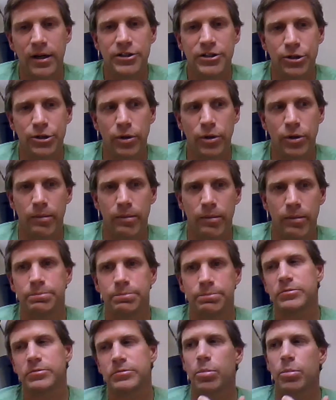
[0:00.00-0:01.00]
to
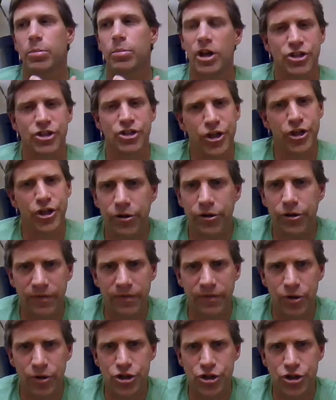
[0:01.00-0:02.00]
um, secure the
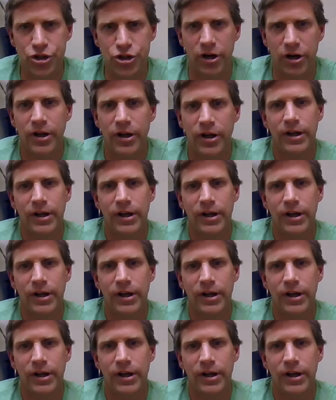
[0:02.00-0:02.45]
future.